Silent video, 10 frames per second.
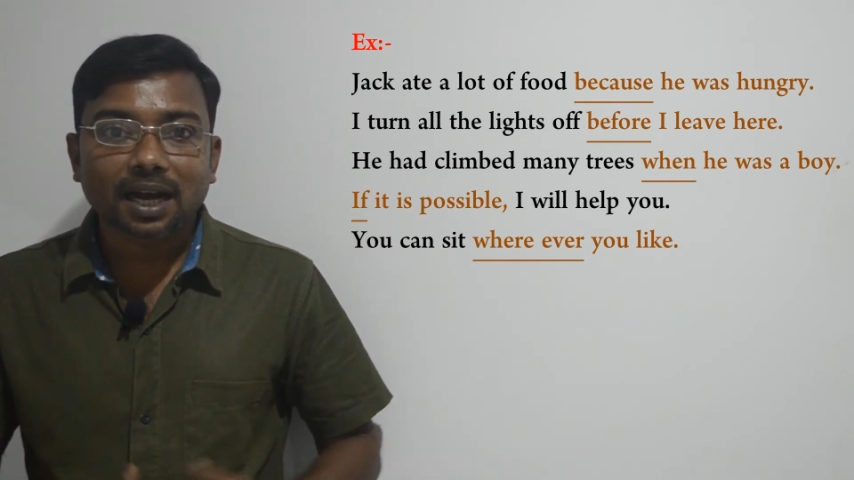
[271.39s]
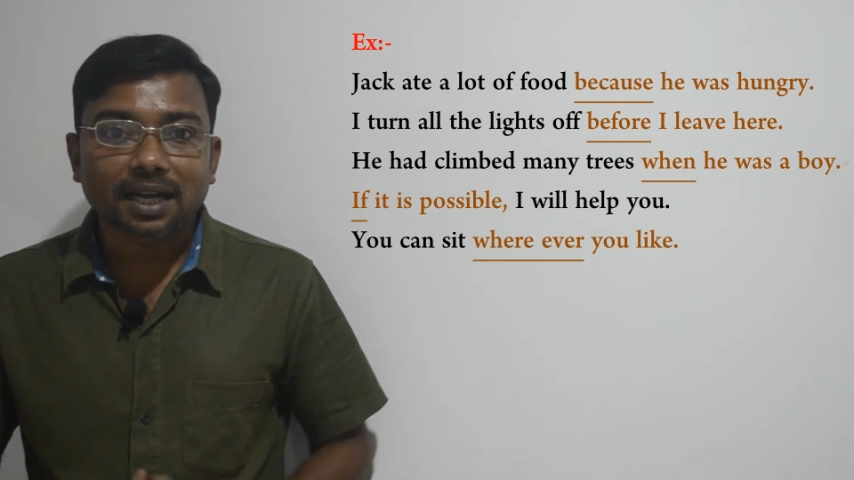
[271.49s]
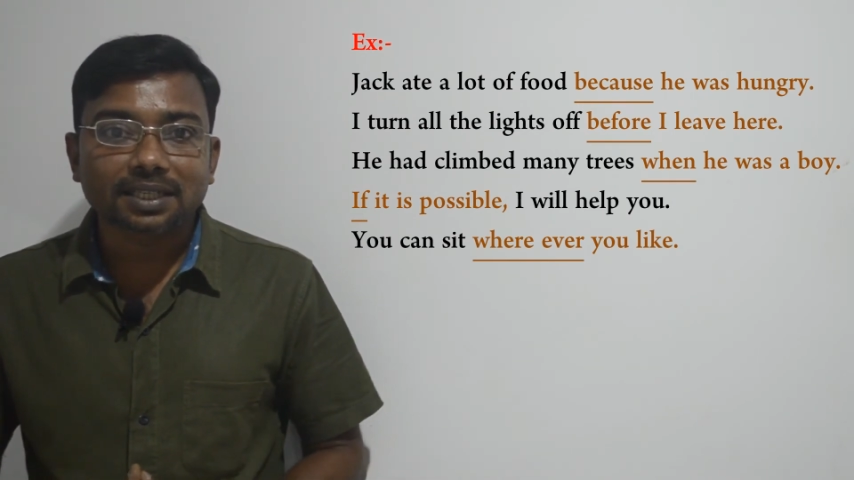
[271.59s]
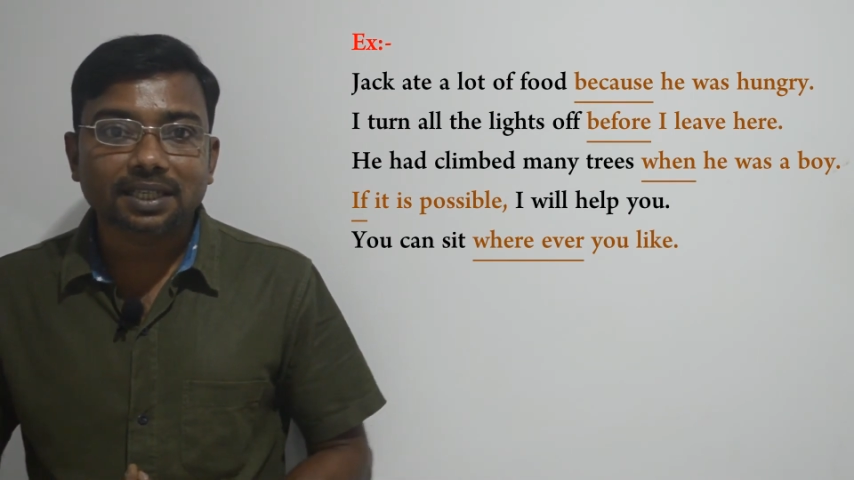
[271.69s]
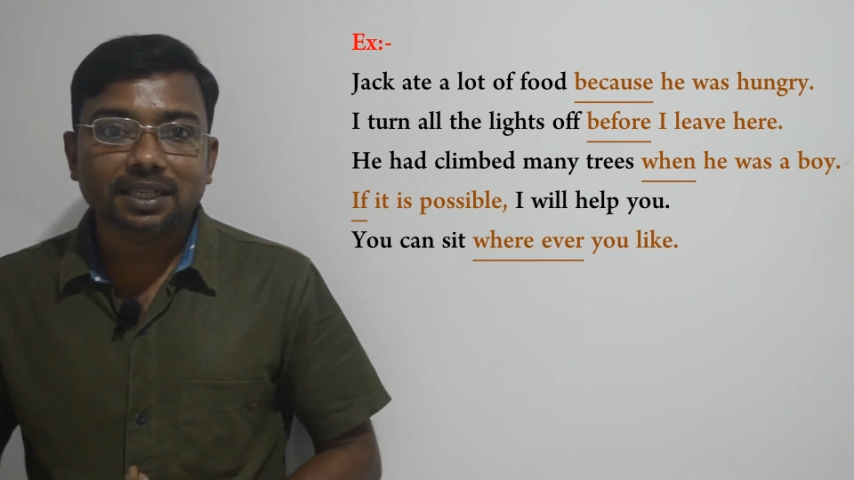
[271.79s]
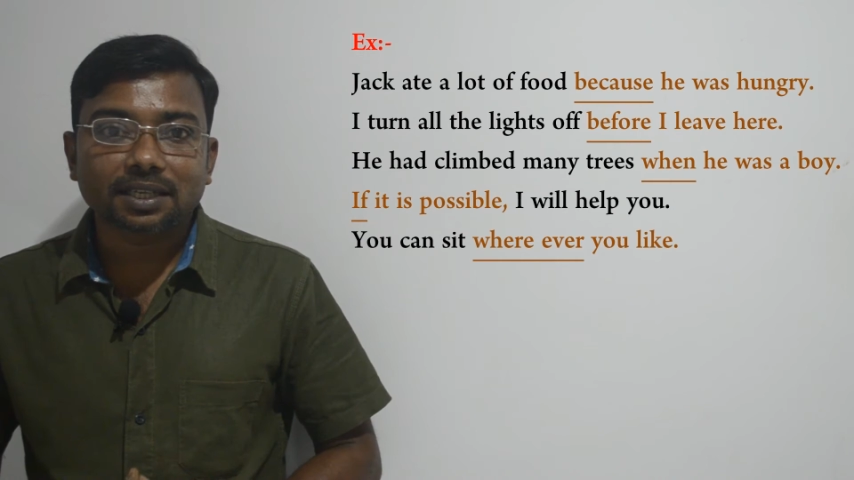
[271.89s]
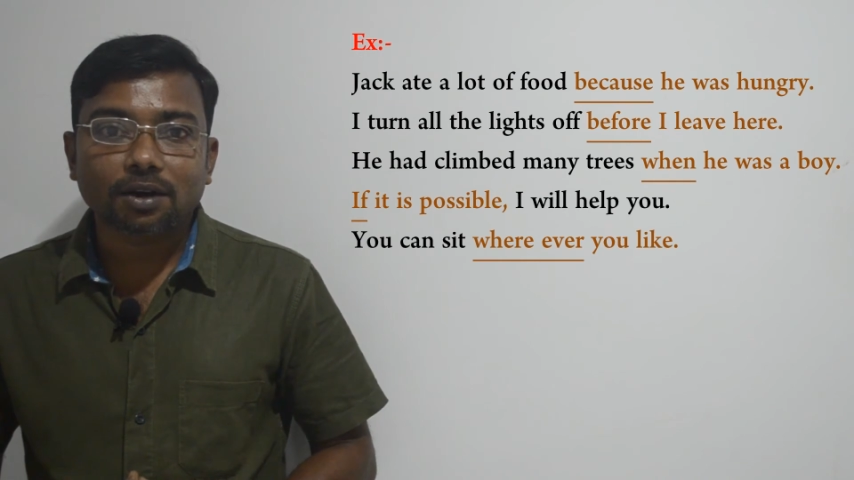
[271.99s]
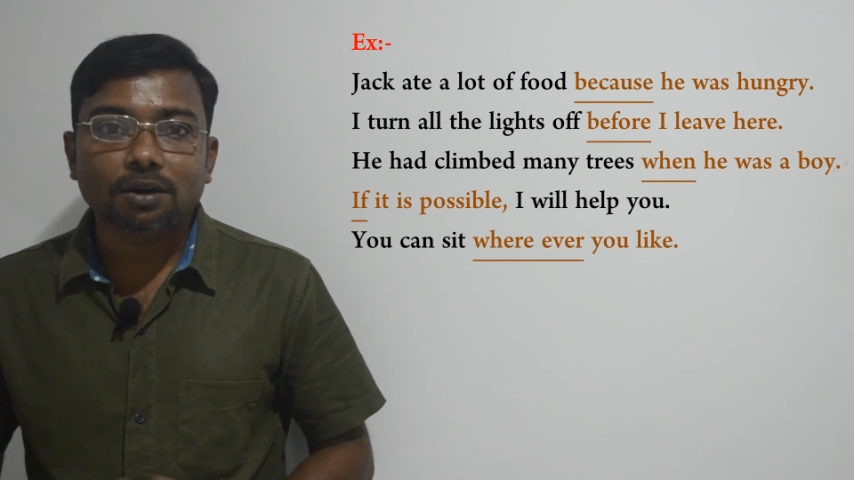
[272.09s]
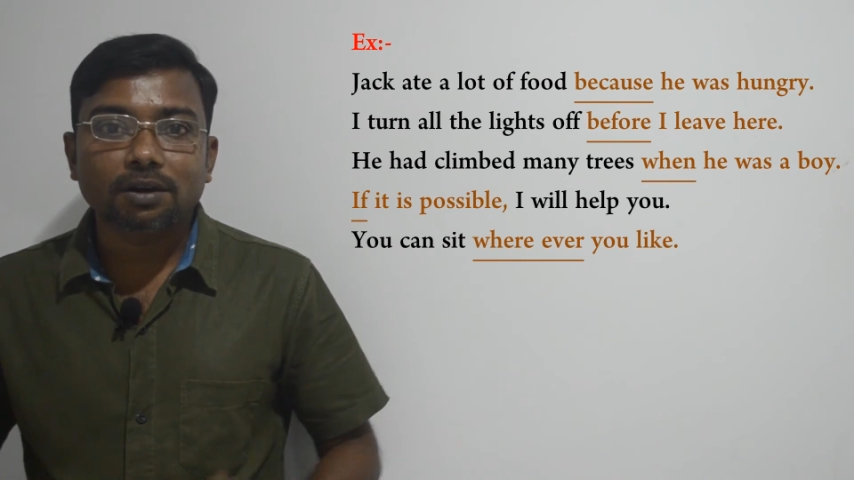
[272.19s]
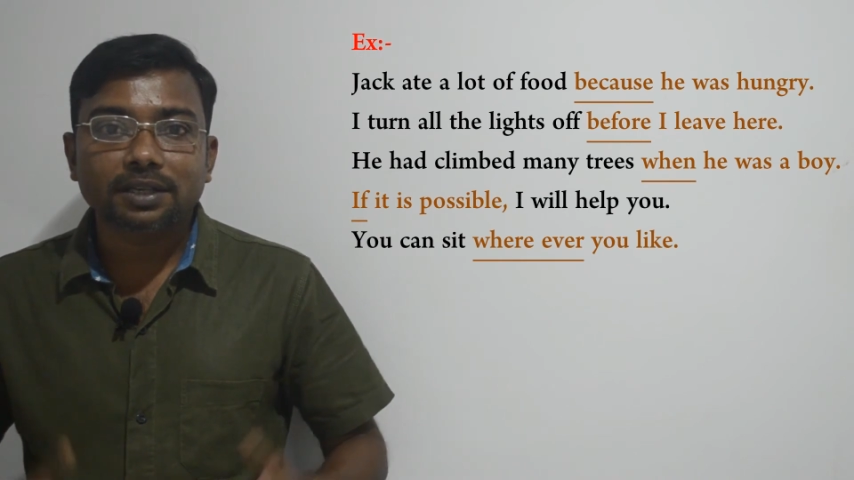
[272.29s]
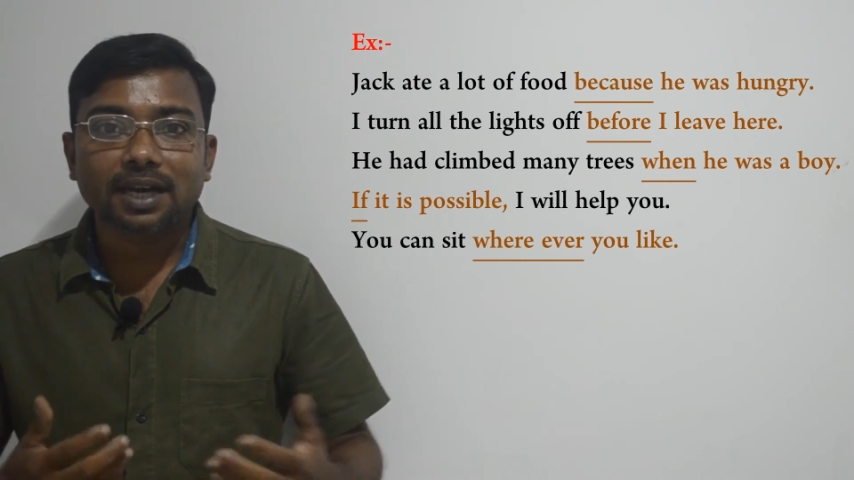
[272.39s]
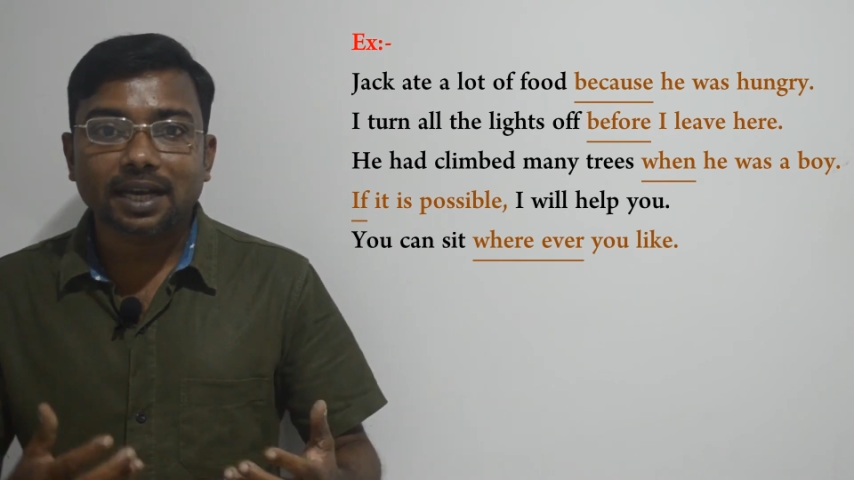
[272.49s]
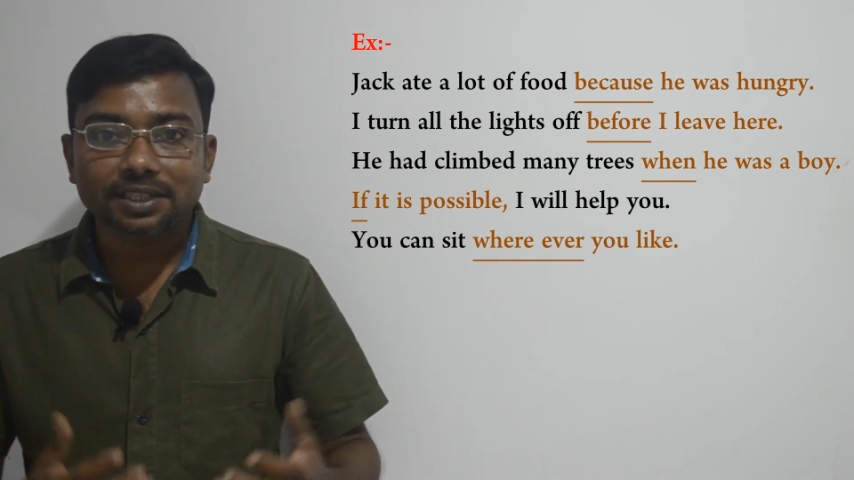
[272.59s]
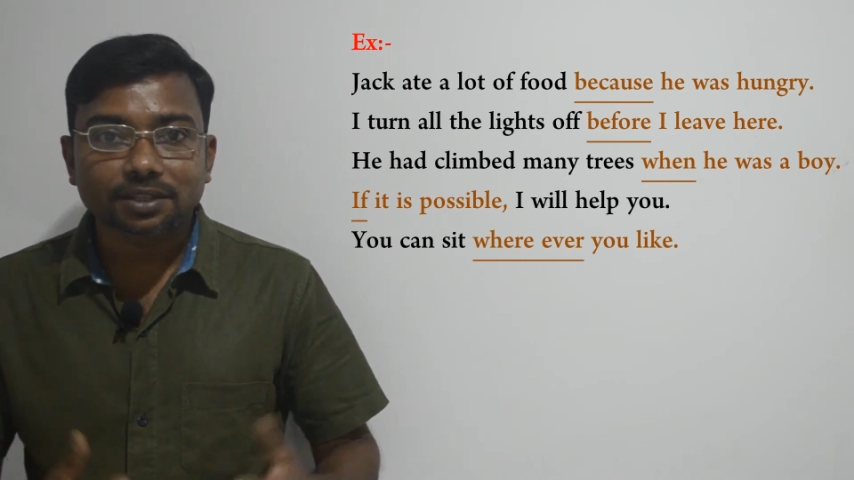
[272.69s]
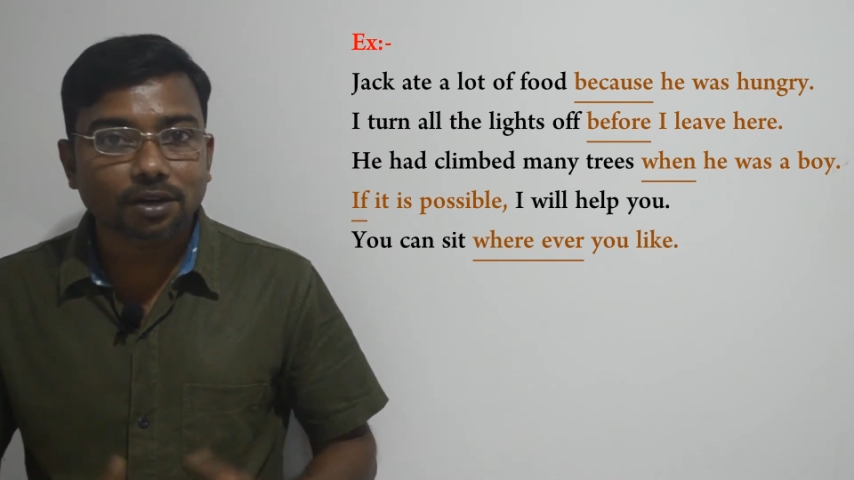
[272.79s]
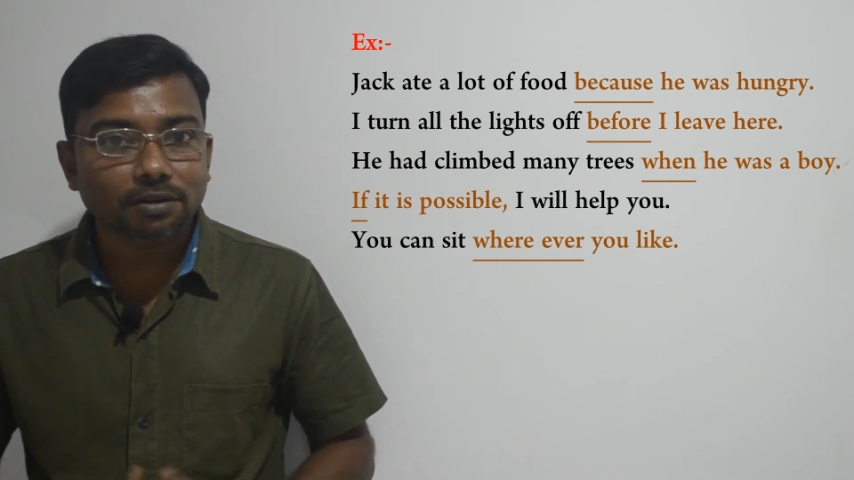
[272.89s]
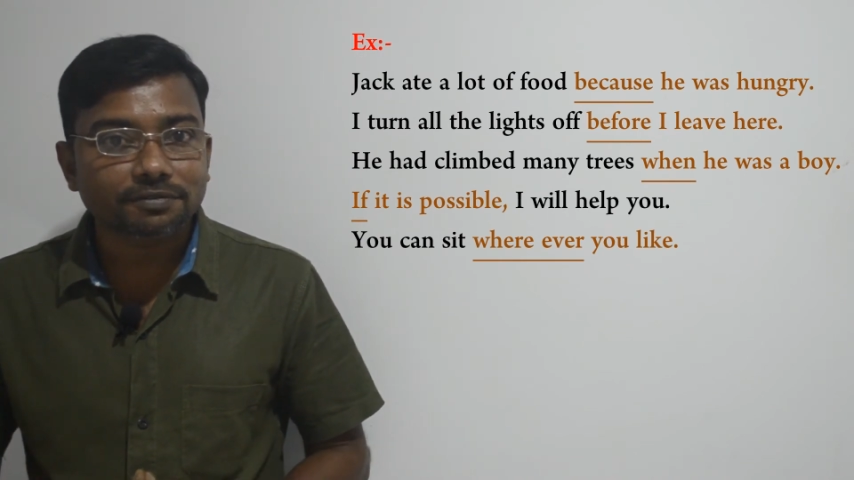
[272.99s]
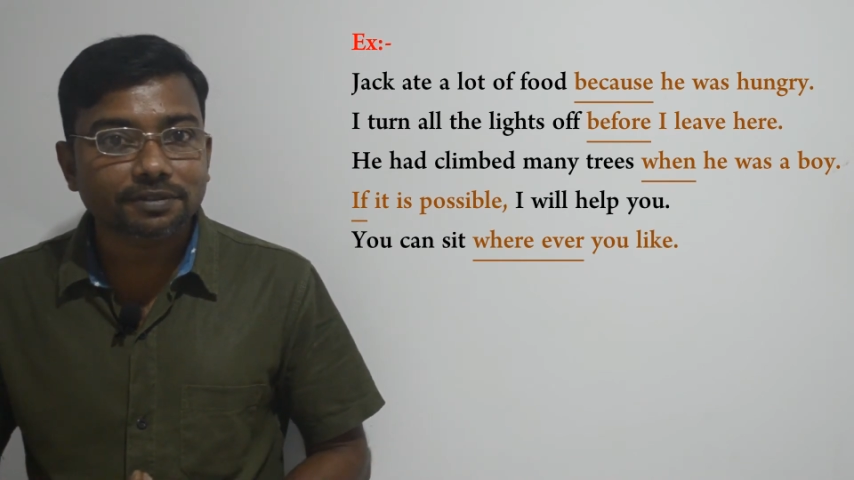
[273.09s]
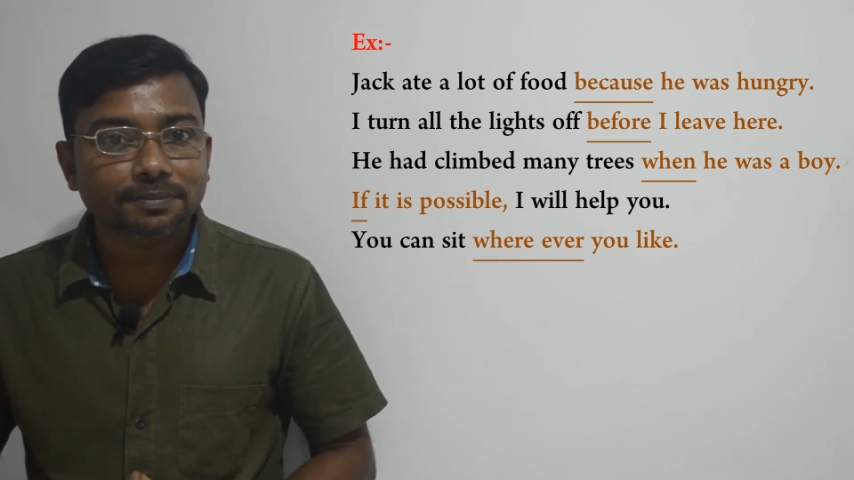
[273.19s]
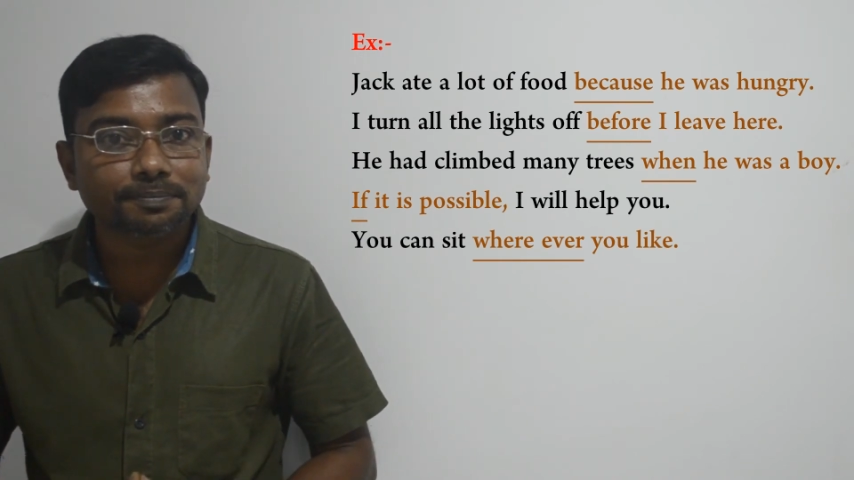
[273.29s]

I turned all the light off.